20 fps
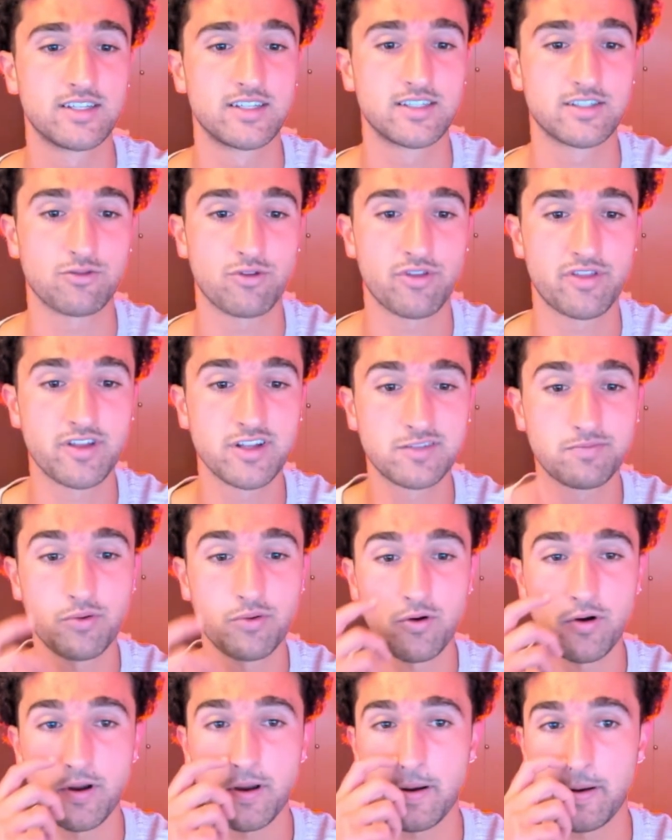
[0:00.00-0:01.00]
So at this
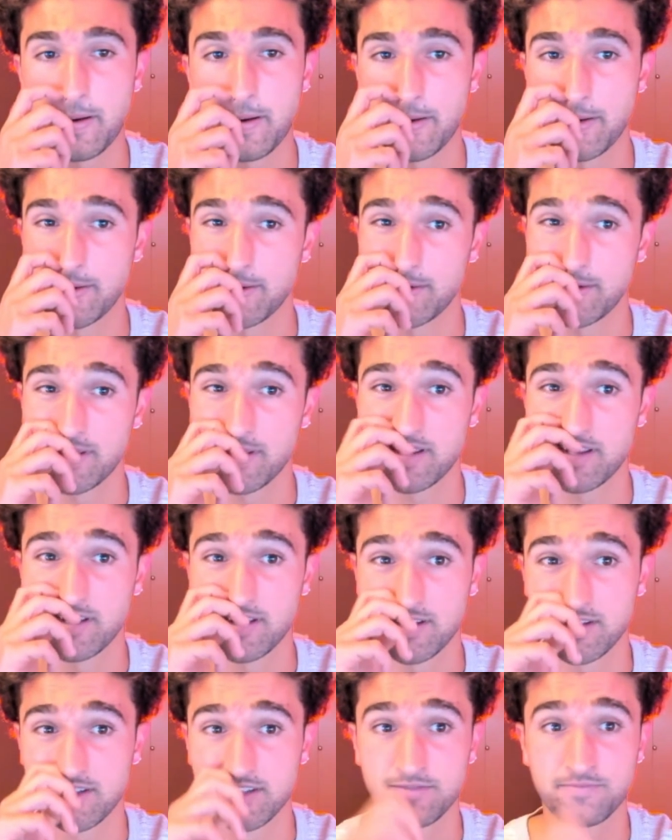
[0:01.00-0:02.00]
point,
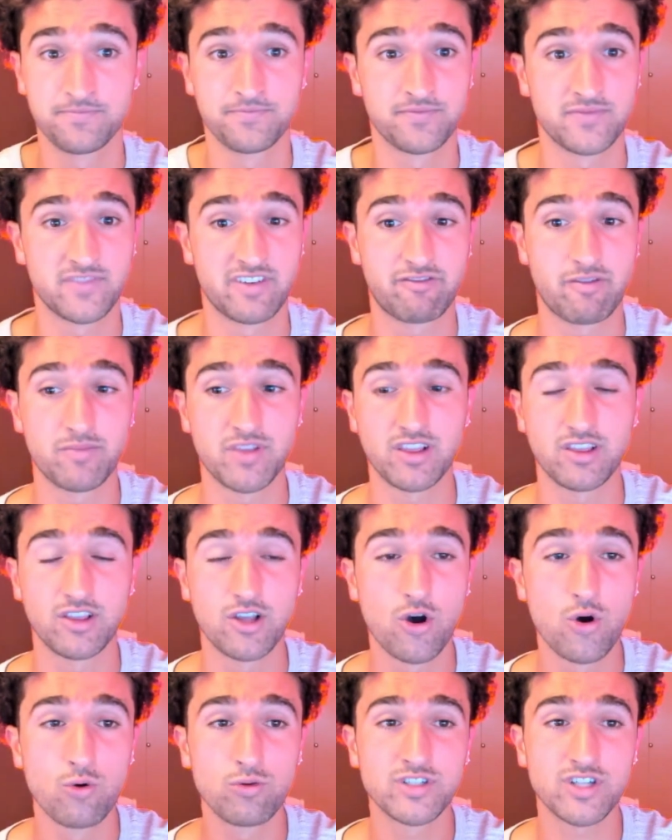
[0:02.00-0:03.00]
from the
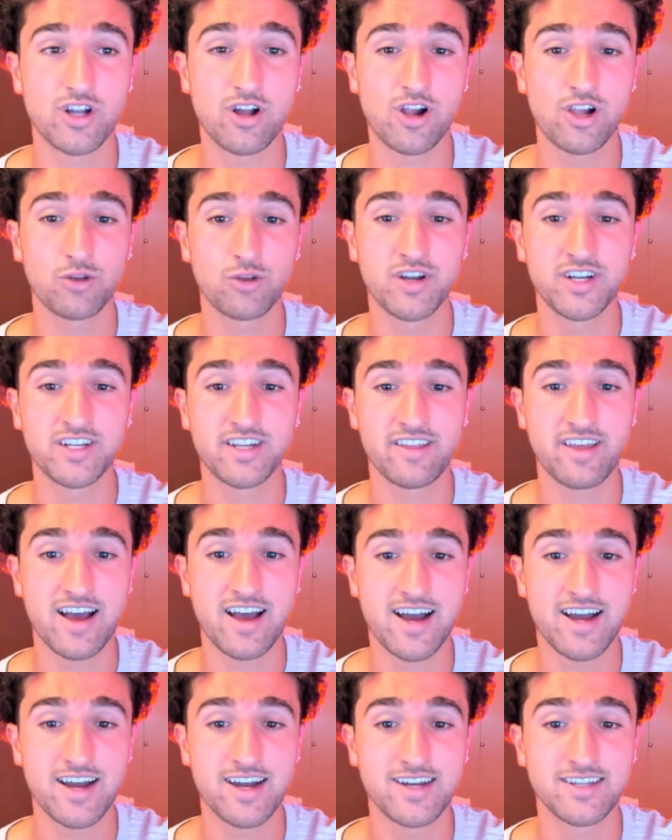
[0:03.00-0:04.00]
lows all the way to the
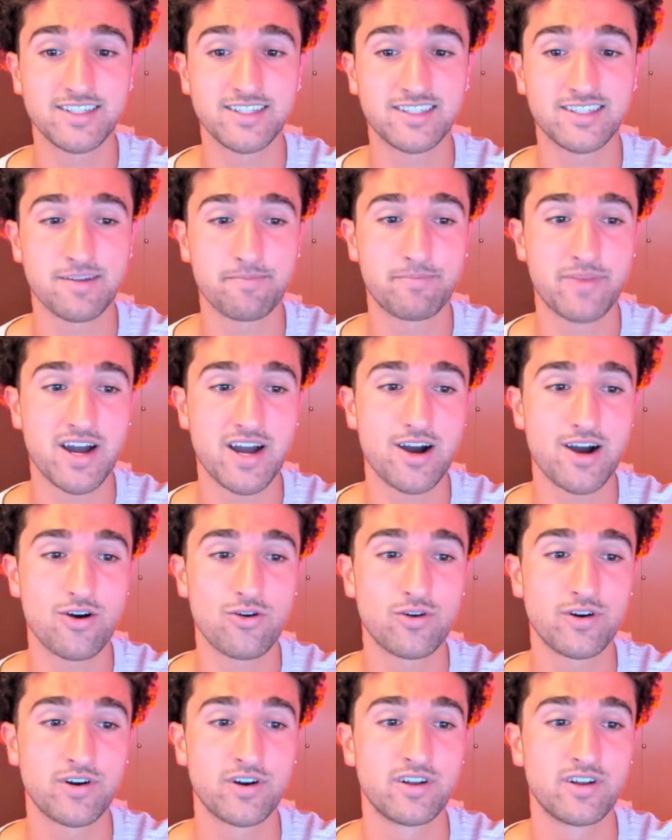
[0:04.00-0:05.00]
highs, it's
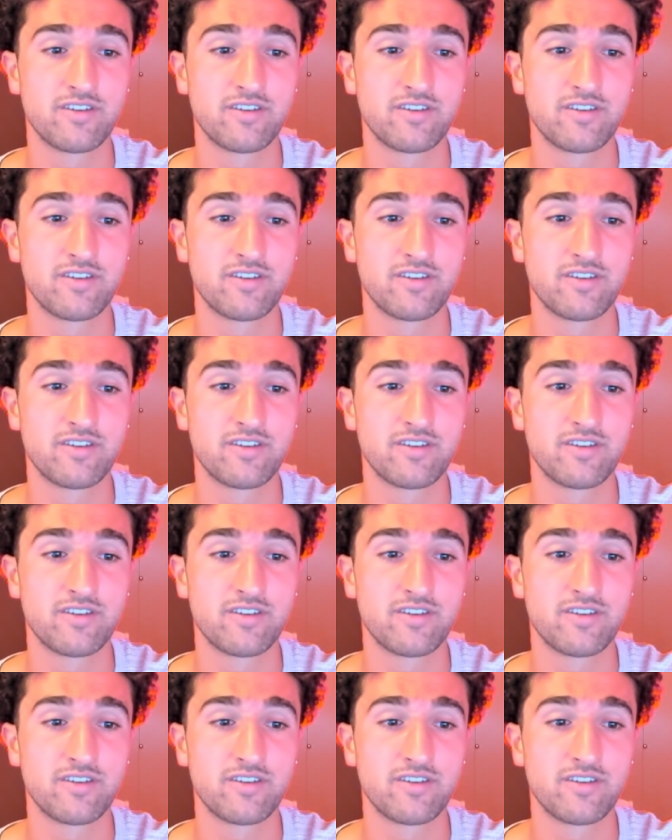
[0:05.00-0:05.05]
about